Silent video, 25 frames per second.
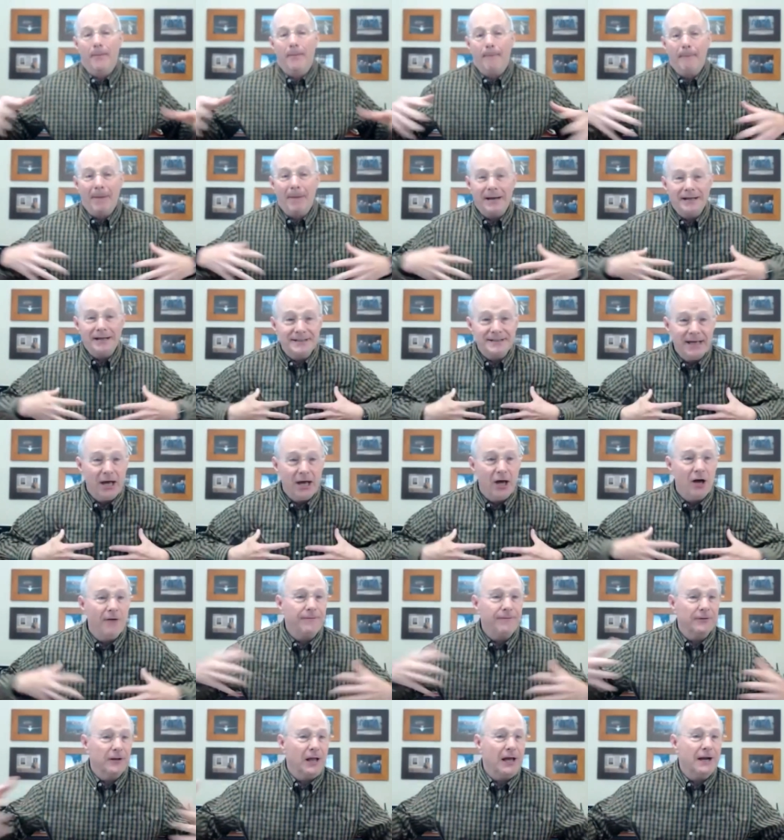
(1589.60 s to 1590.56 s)

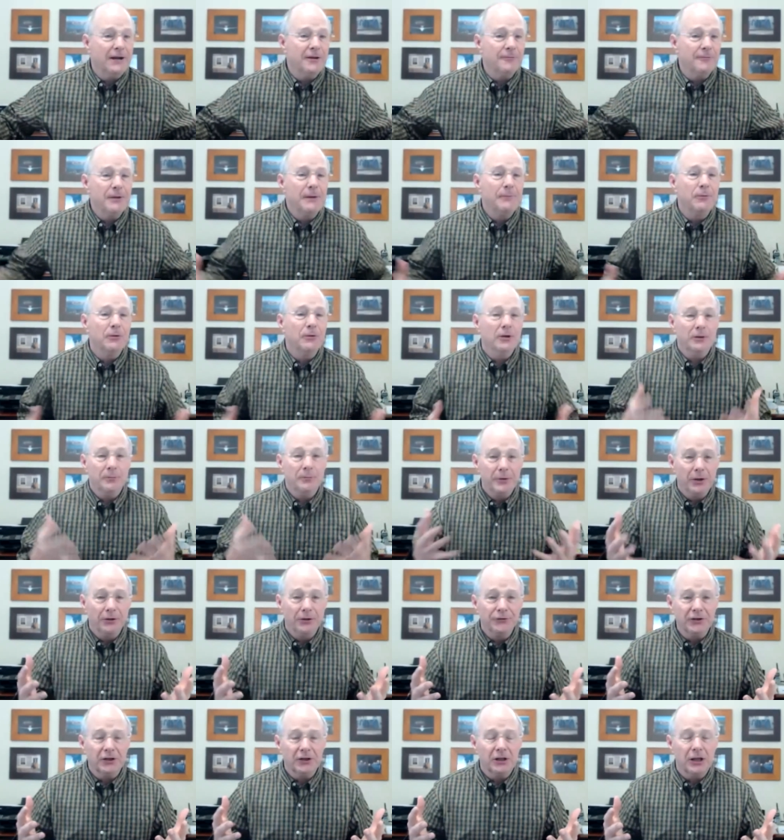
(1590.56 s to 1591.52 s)
myself, a lot of the people that
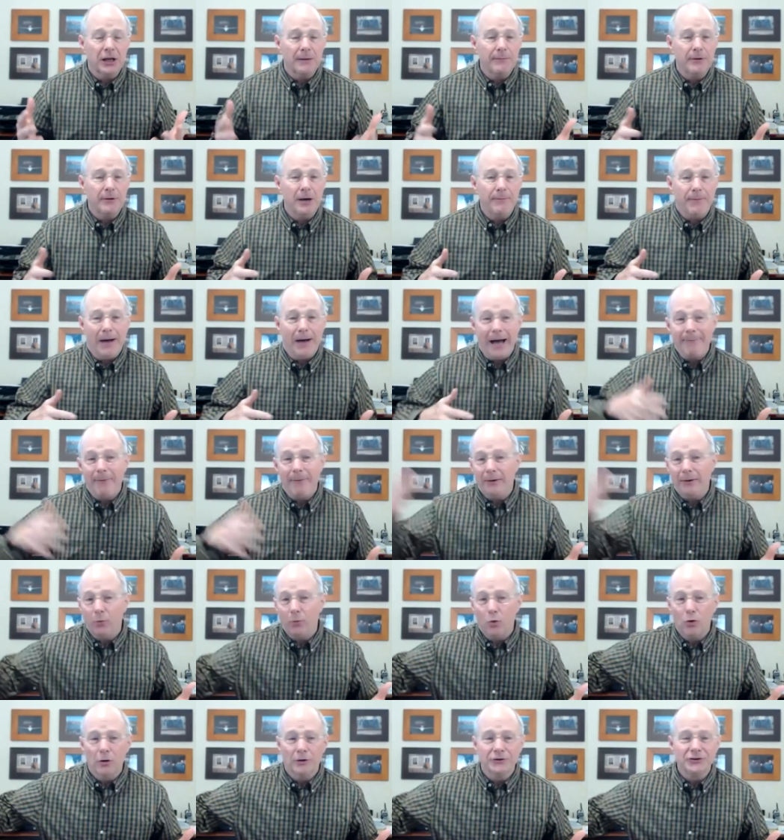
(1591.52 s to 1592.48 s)
built the club up, I'm a
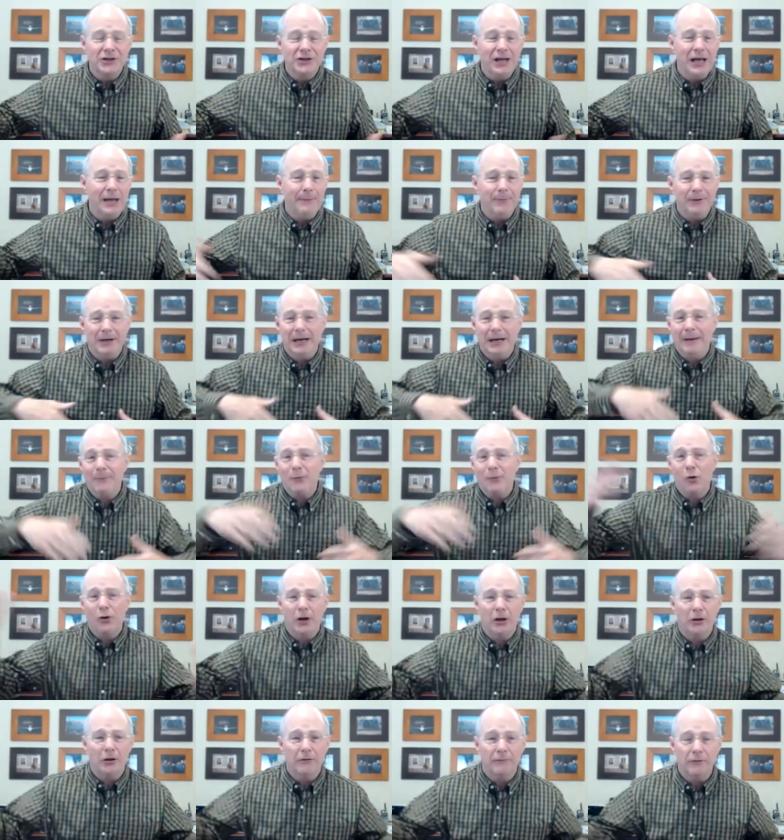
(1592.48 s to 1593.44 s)
world champion. I'm
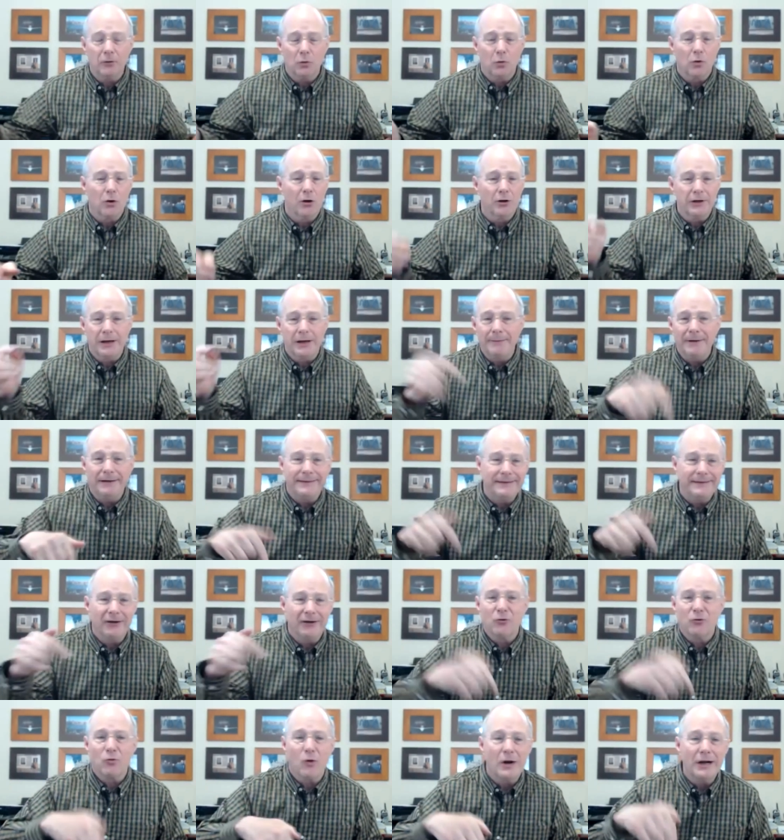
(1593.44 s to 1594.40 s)
going all over the world. I'm not
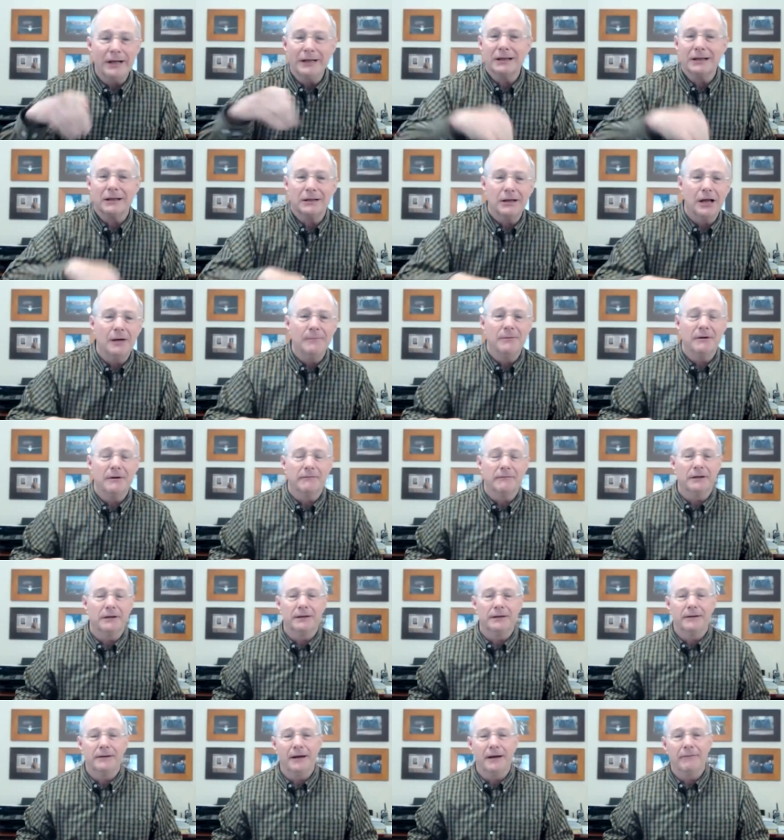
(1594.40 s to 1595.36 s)
there running the club
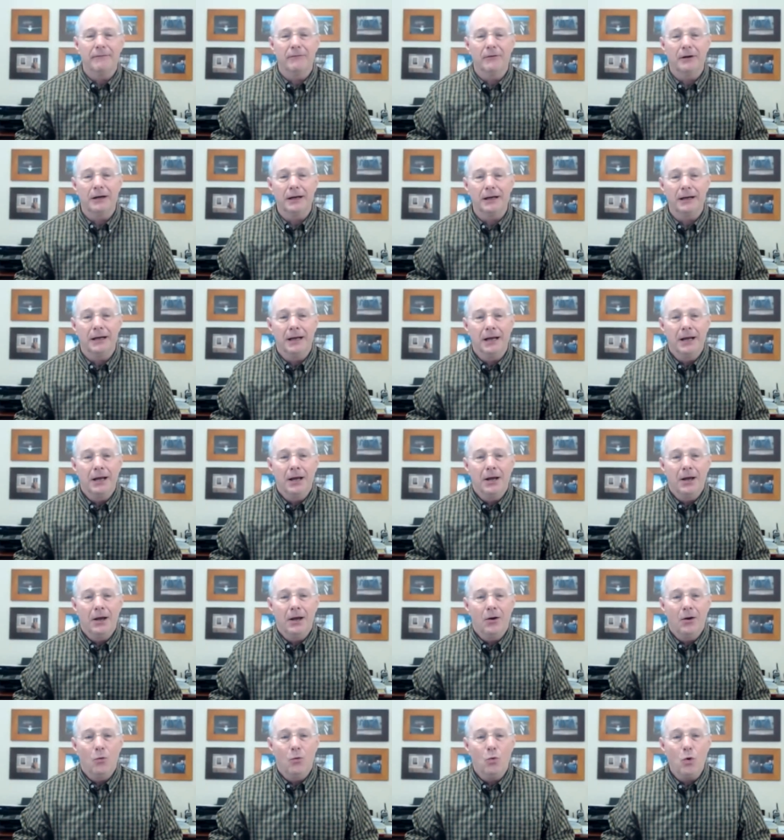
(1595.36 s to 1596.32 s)
every every
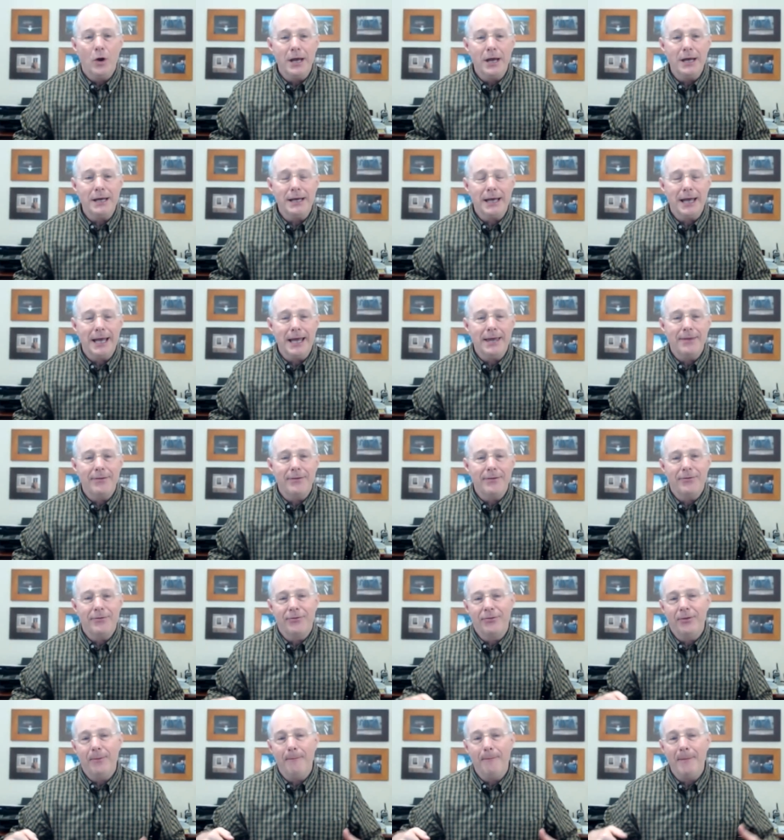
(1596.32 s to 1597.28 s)
week.
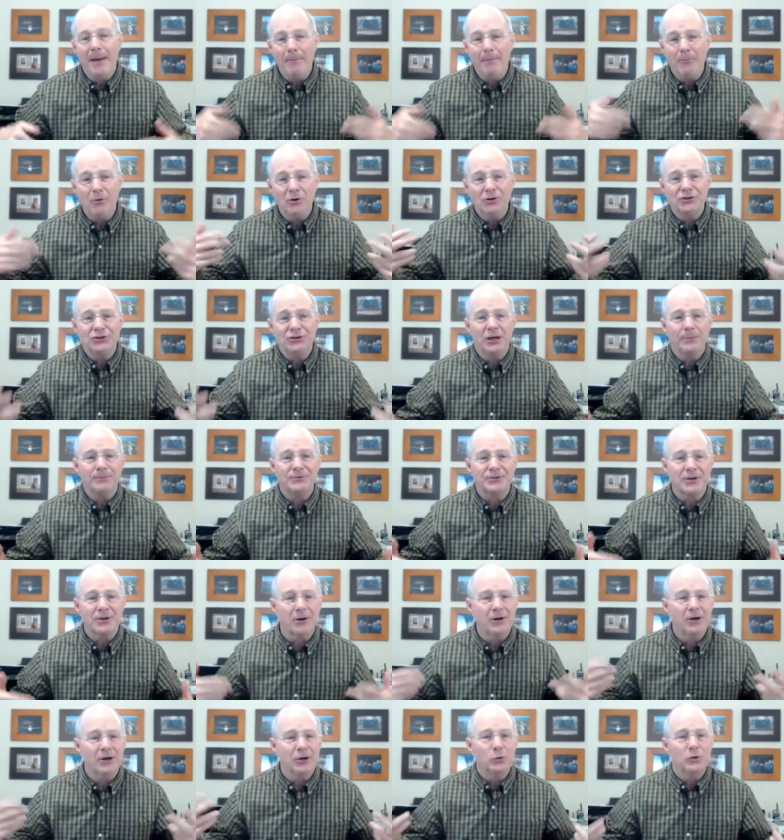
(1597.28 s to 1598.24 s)
The membership
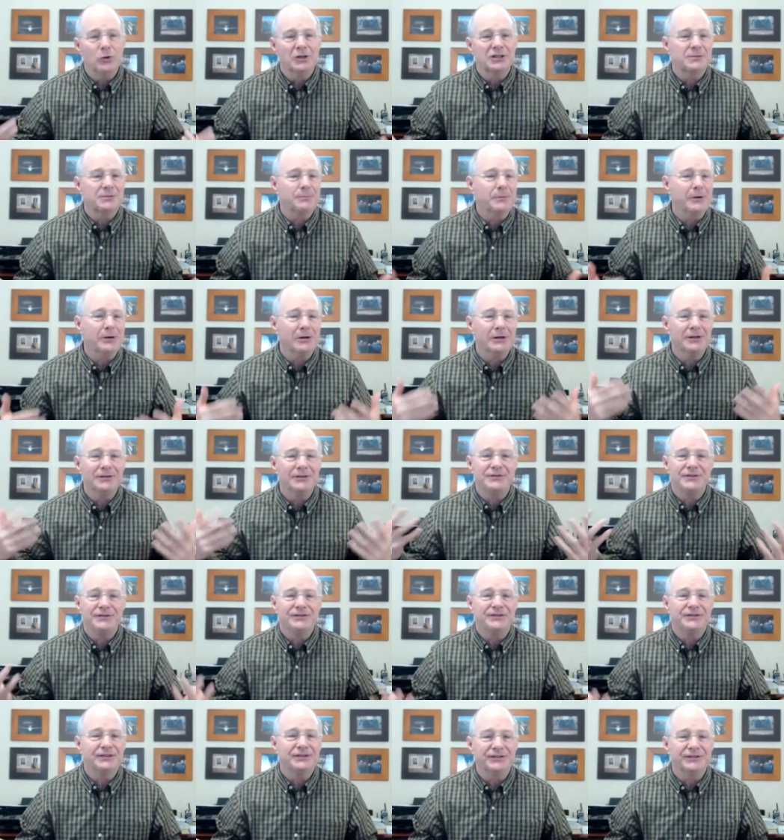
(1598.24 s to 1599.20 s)
started to experience
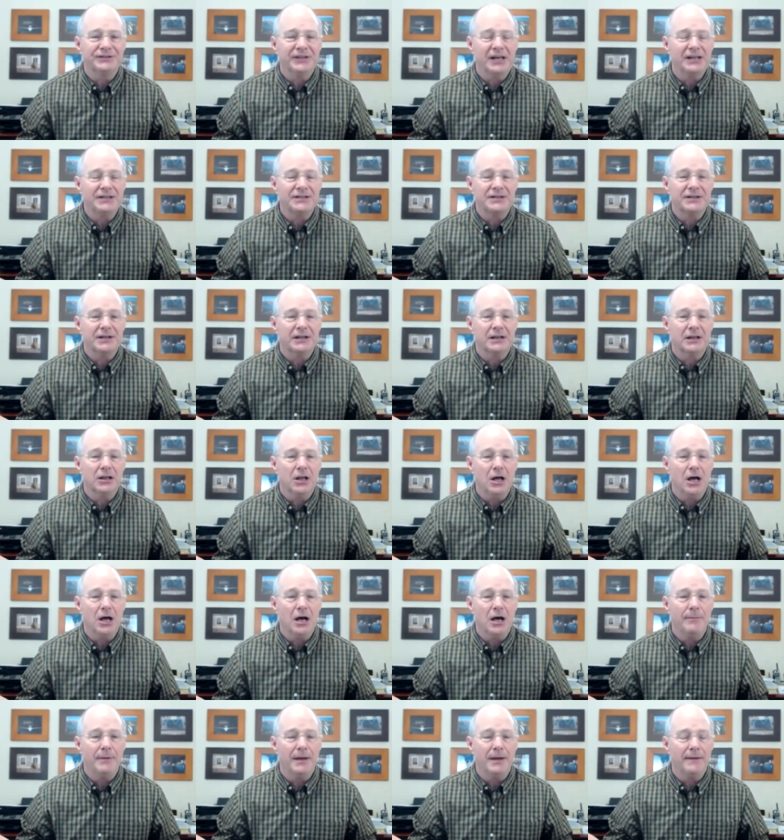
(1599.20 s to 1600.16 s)
the success of the
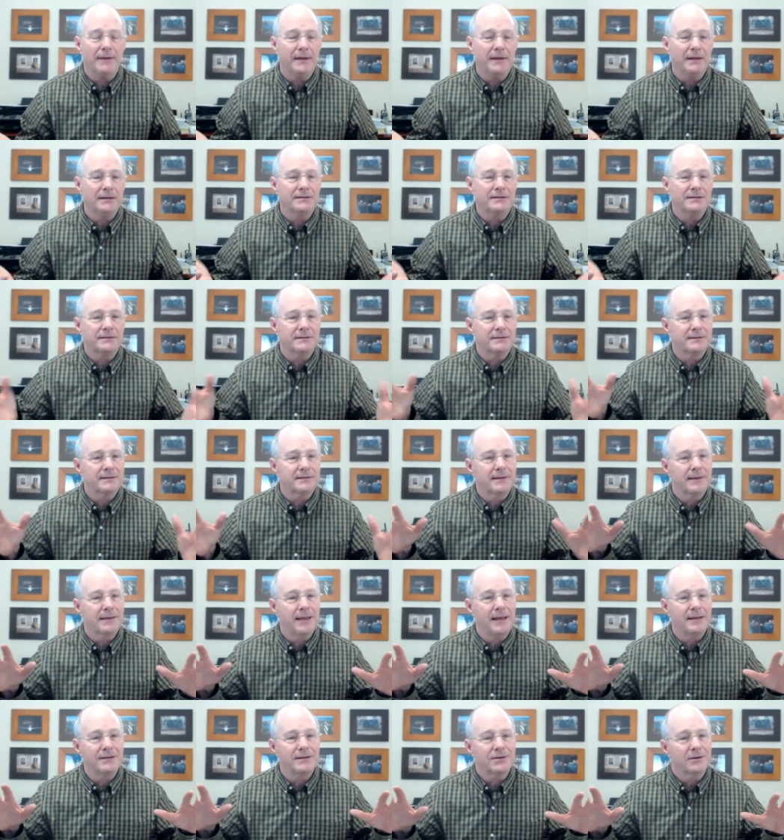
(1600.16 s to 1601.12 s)
club, and they
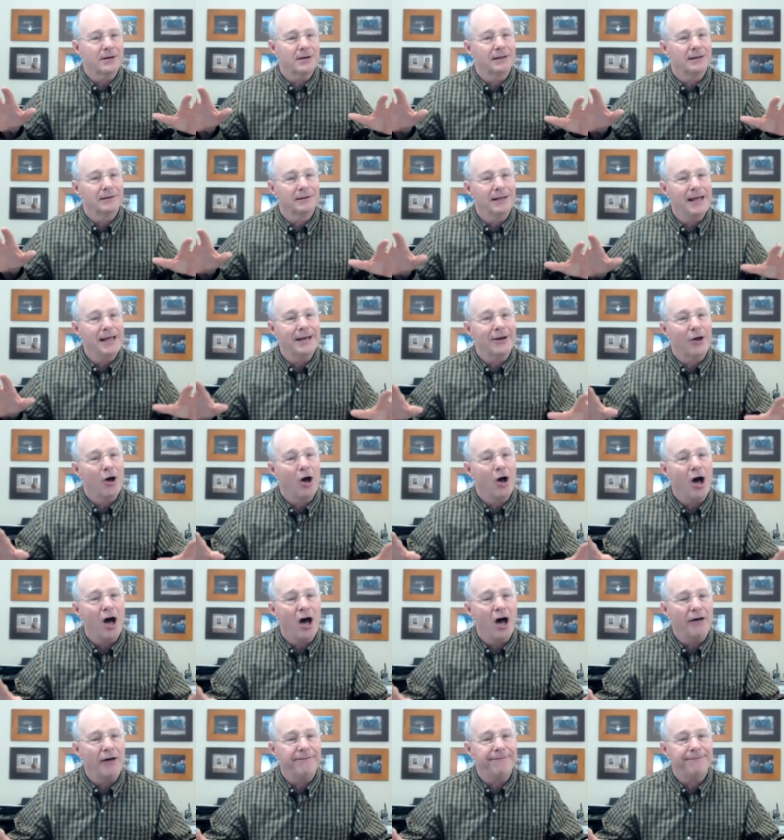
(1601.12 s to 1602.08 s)
they sort of let
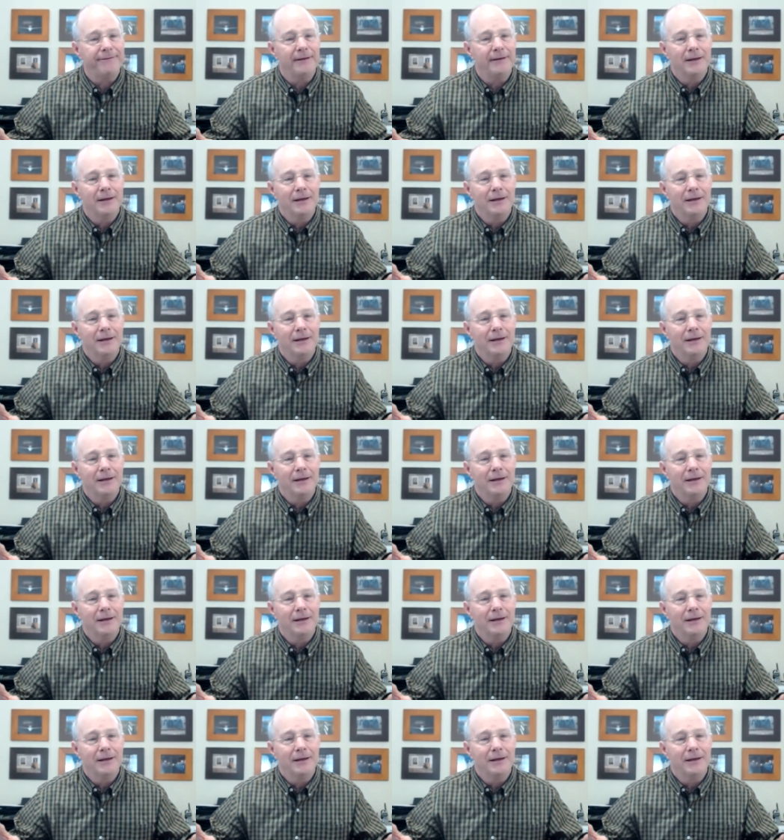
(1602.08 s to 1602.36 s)
off